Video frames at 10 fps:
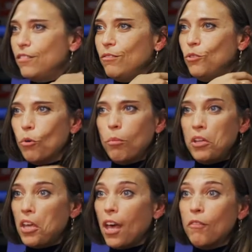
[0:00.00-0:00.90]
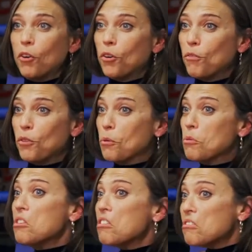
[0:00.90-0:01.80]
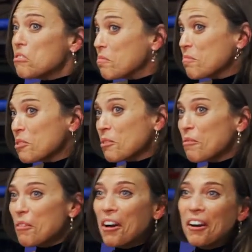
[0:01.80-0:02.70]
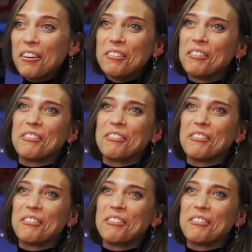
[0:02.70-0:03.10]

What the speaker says: nobody ever refused it. so far.